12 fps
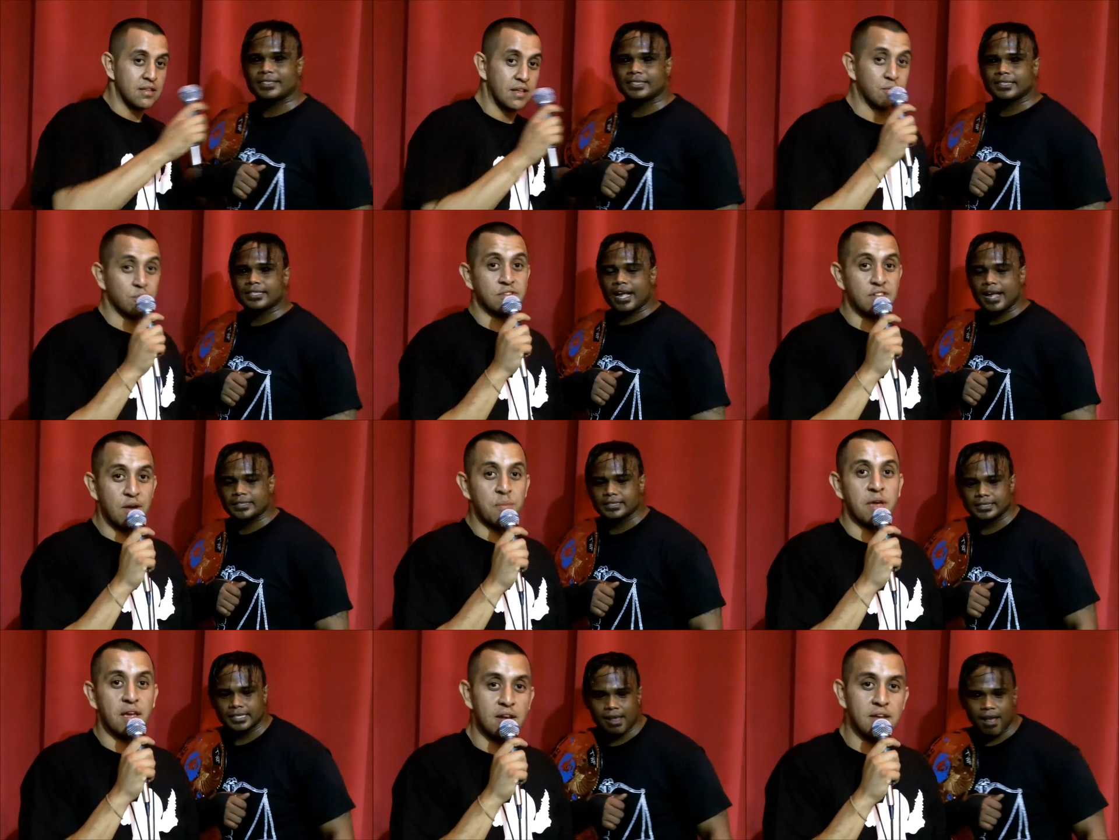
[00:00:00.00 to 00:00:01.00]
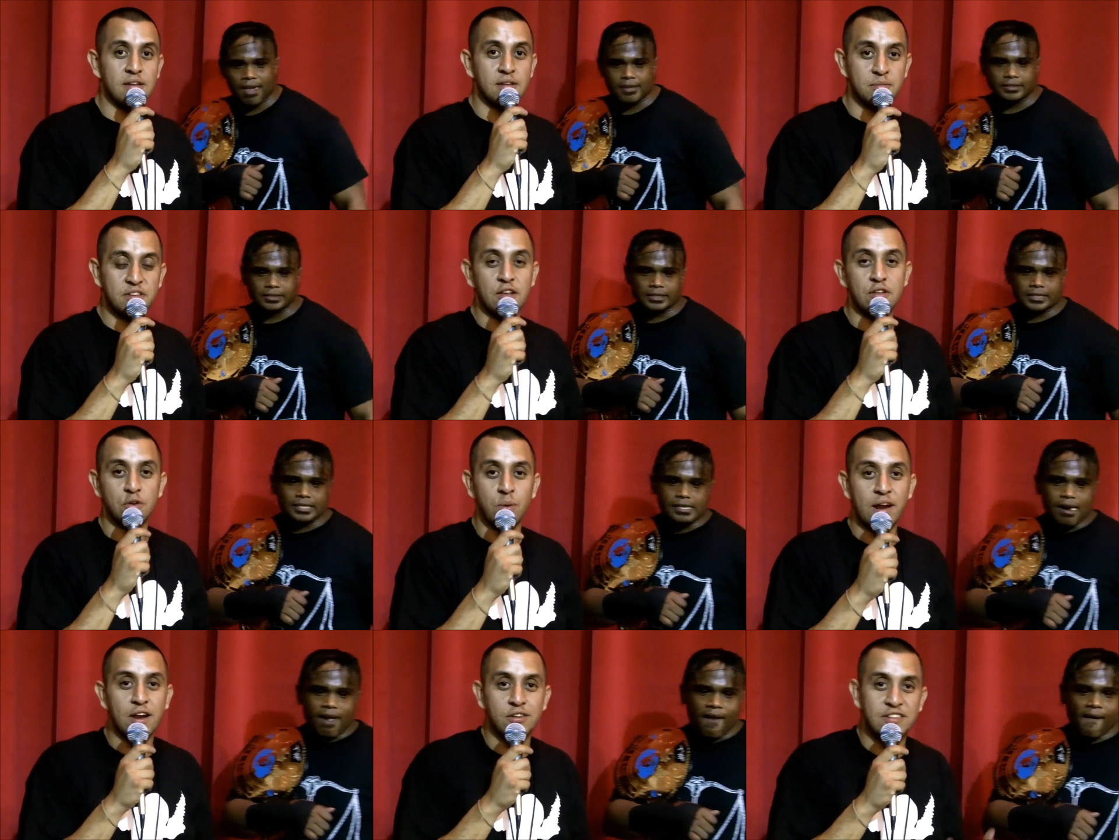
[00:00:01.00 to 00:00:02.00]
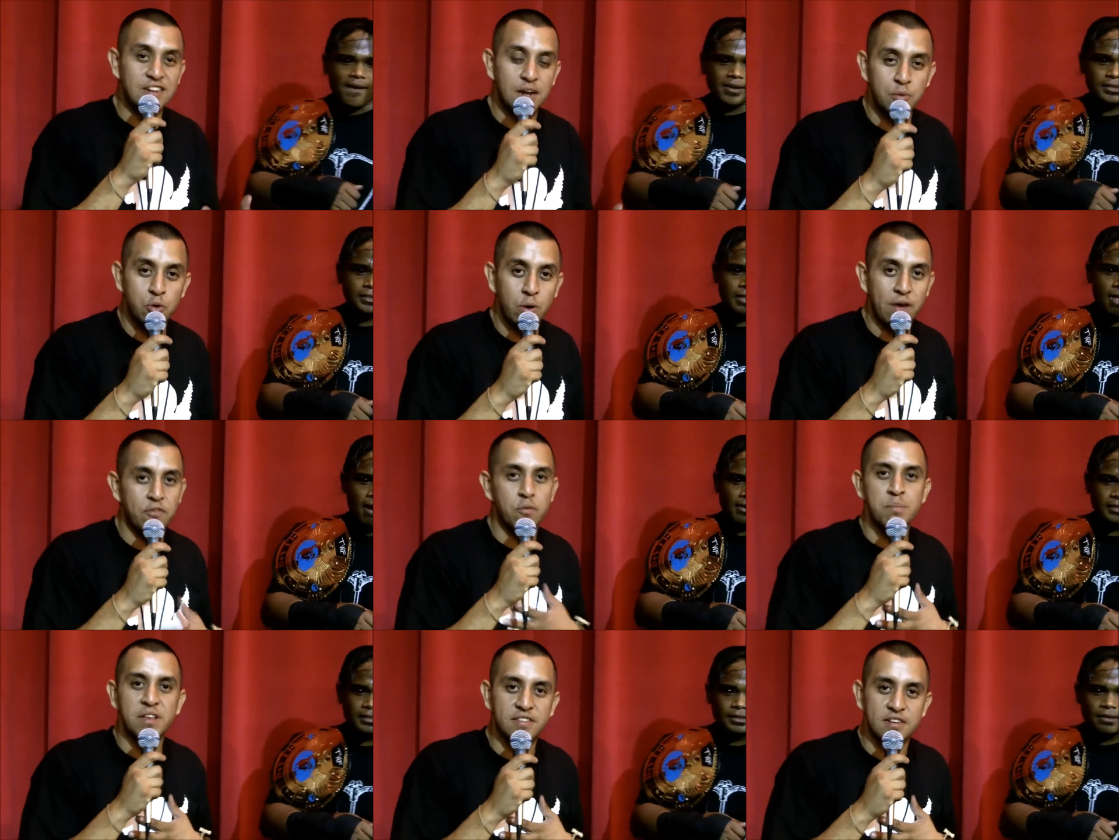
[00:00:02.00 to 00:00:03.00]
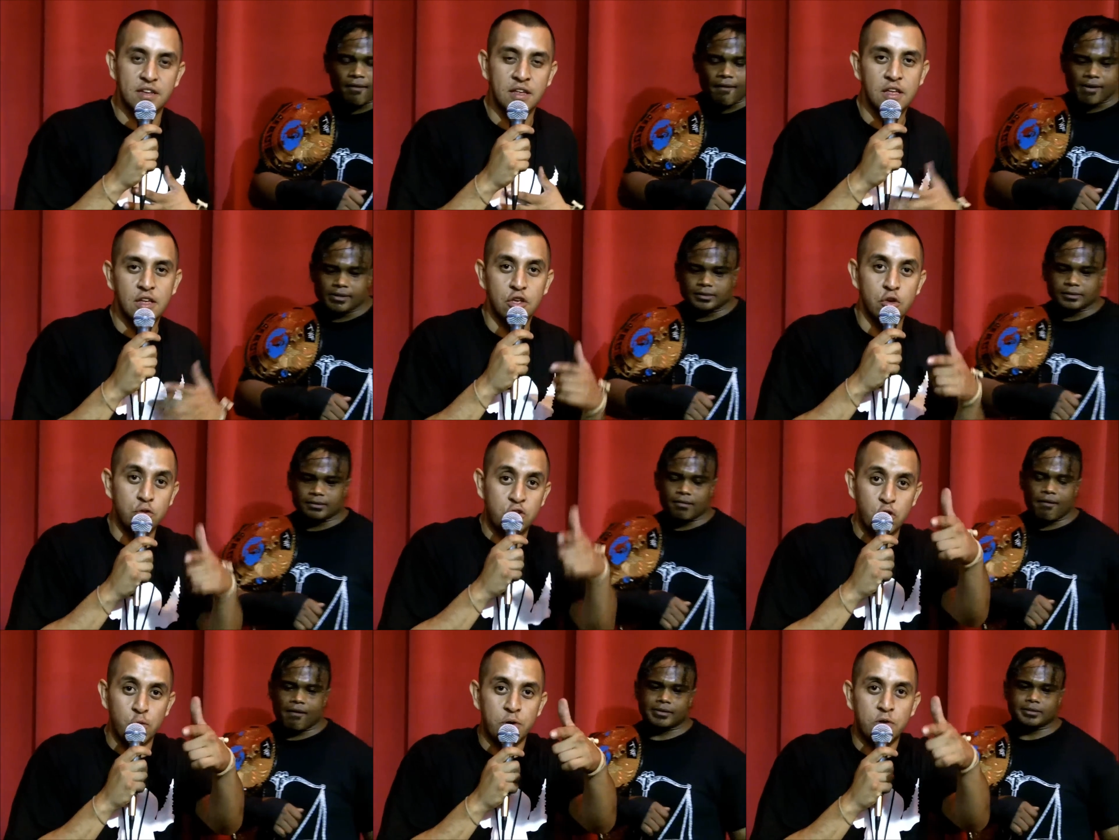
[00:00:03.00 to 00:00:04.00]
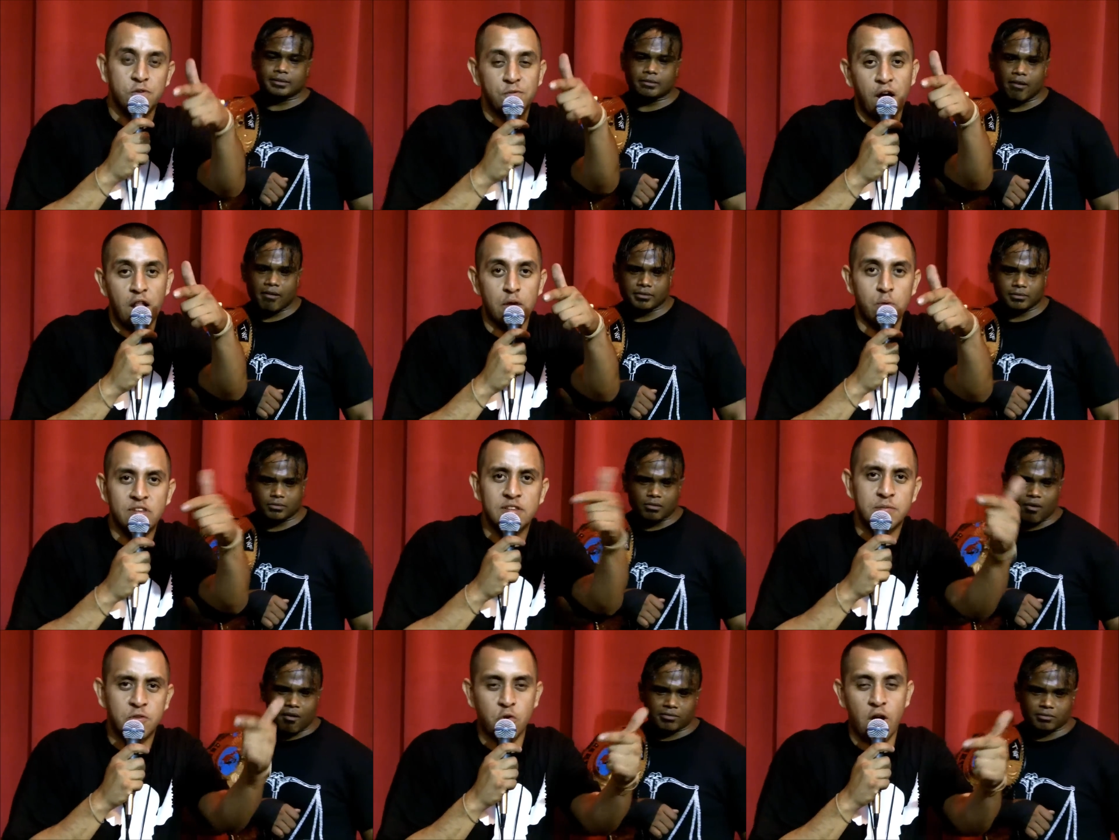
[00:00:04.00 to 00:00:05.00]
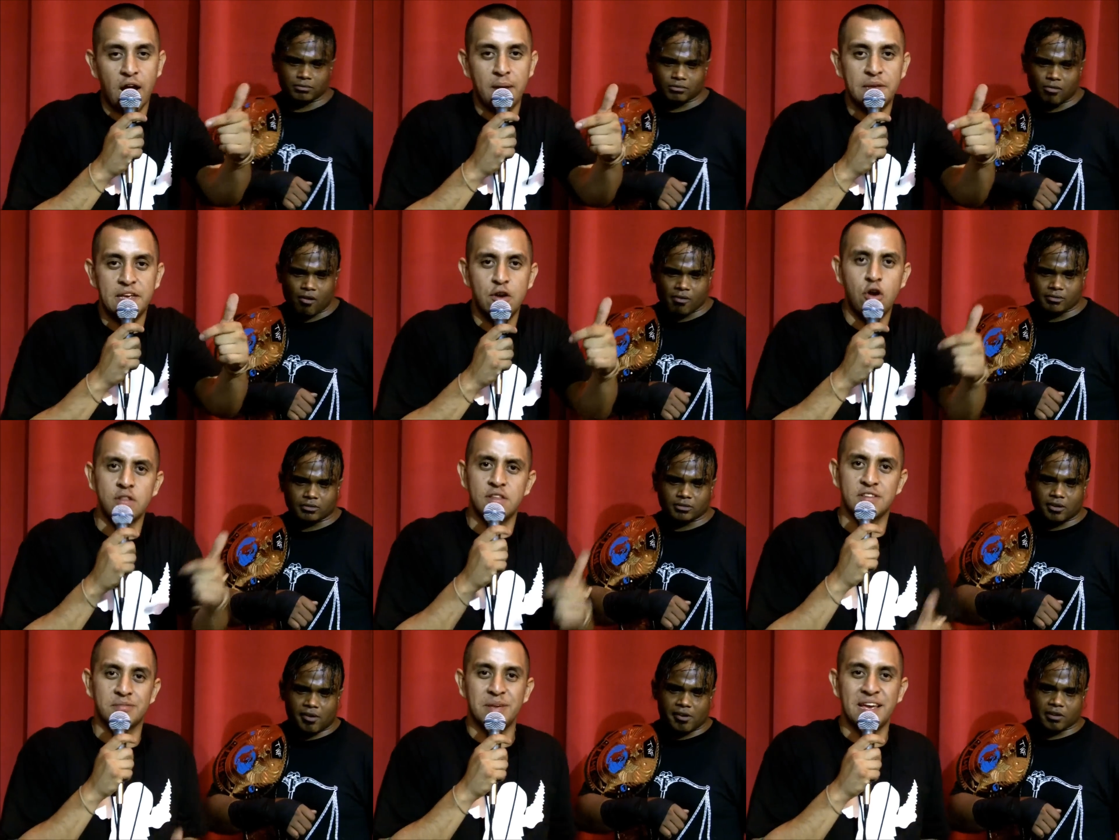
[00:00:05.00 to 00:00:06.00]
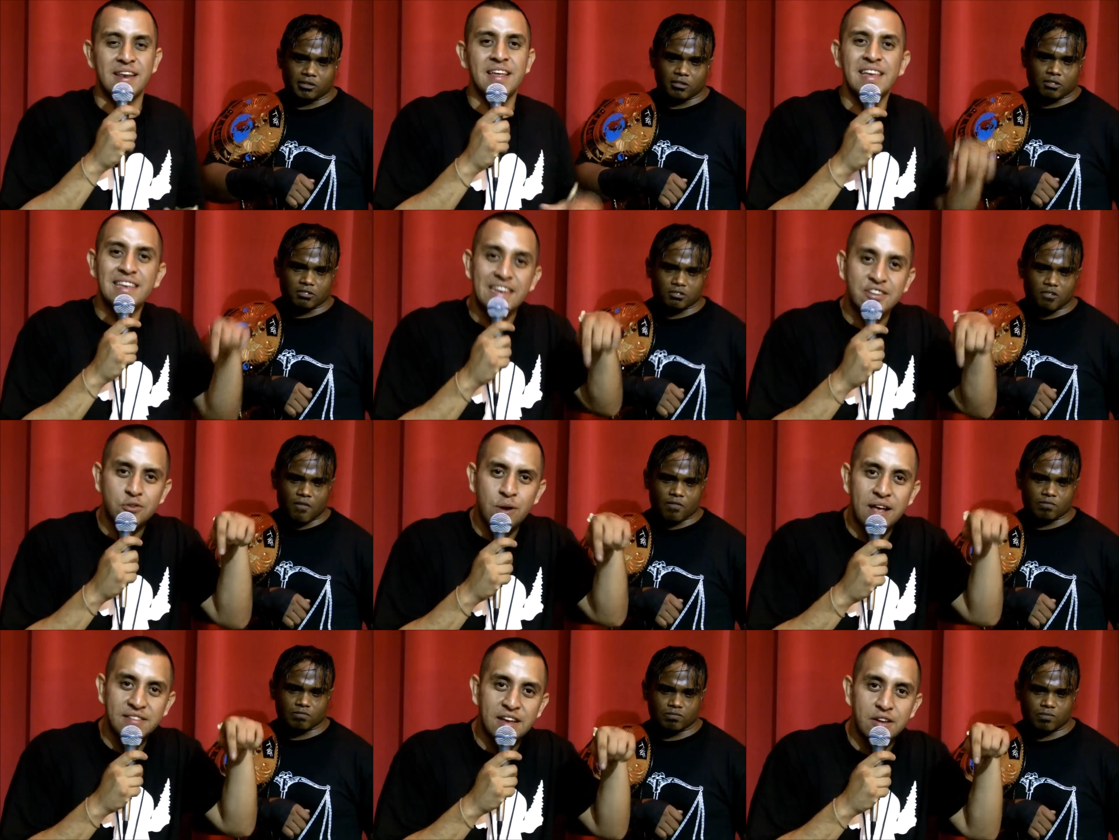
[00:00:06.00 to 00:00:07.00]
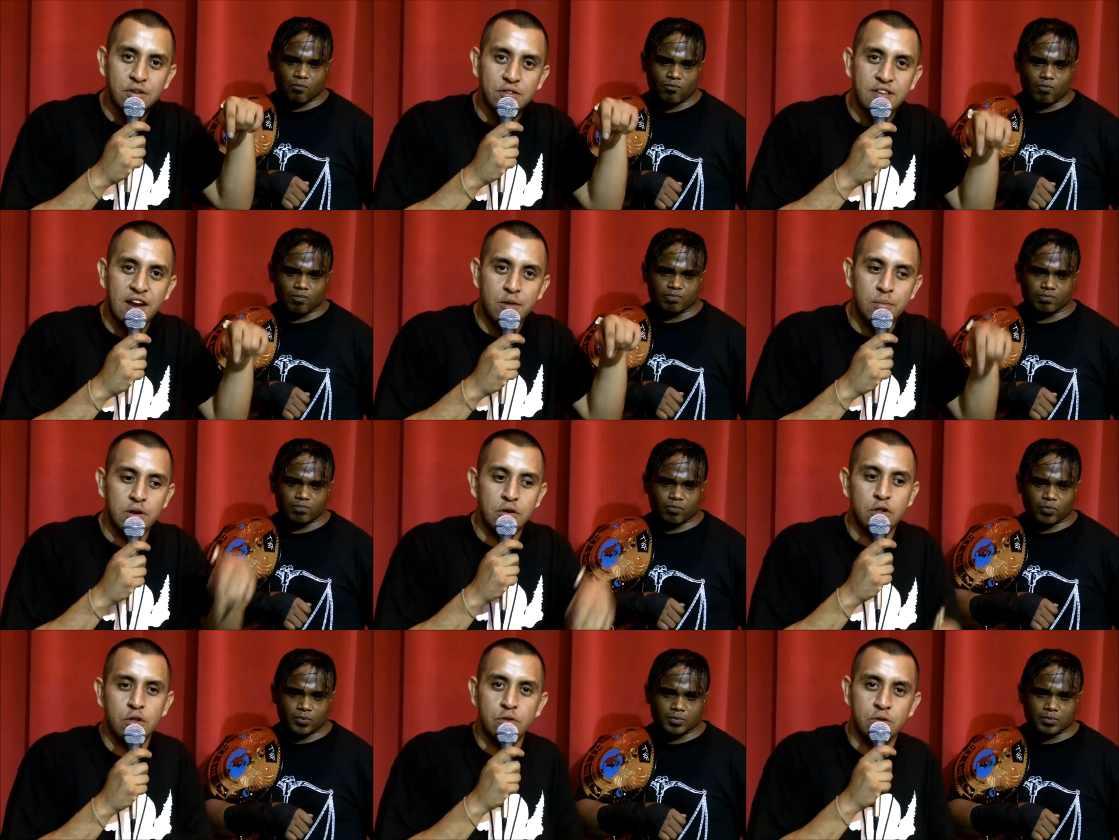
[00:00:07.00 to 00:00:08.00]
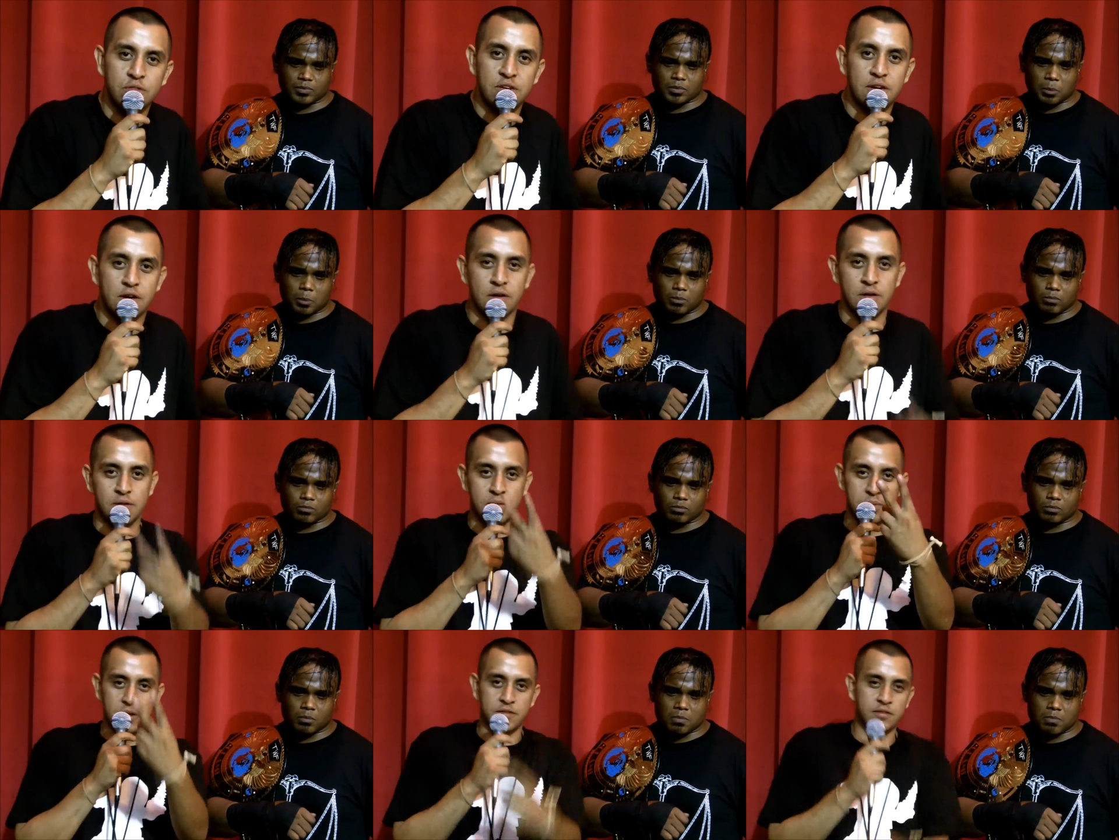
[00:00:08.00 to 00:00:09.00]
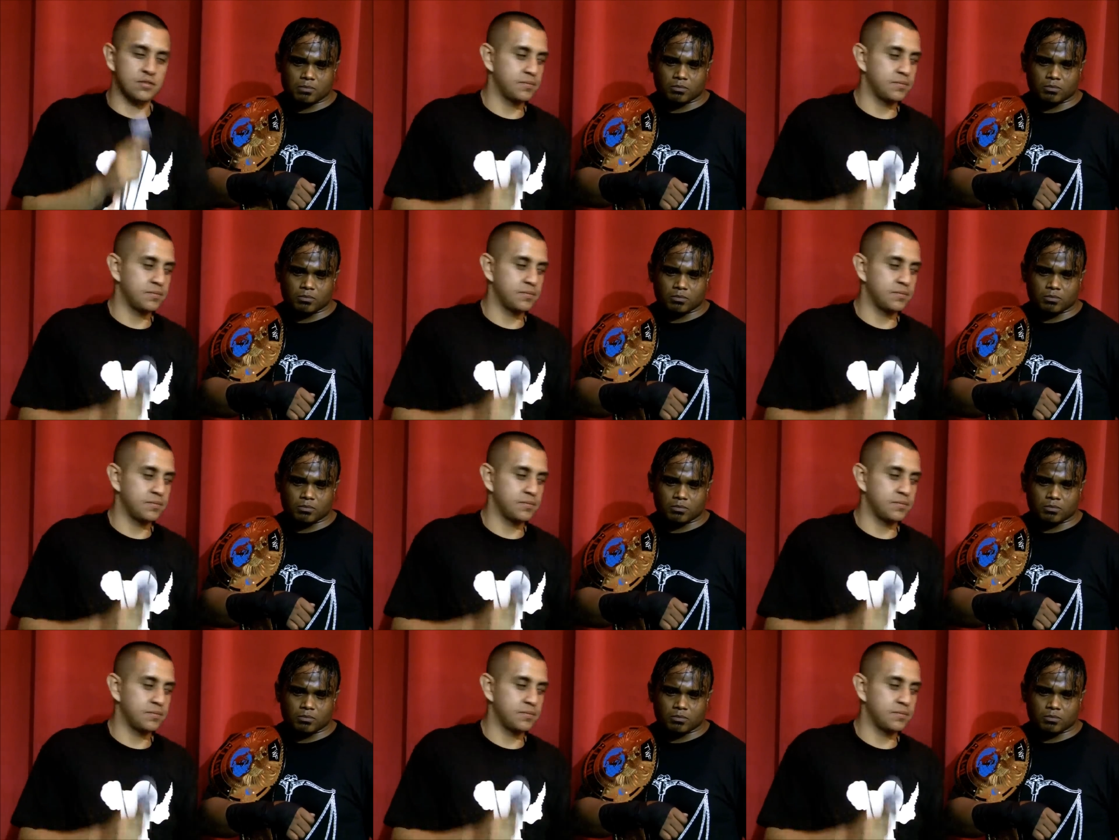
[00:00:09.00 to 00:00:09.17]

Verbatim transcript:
Speaker 1: That's what's up, man. I'm telling you right here, TWF, you're missing it. YouTubers, follow us, subscribe, get on this, man. Get your ass out of here, Sacramento Colonial Theater. Peace.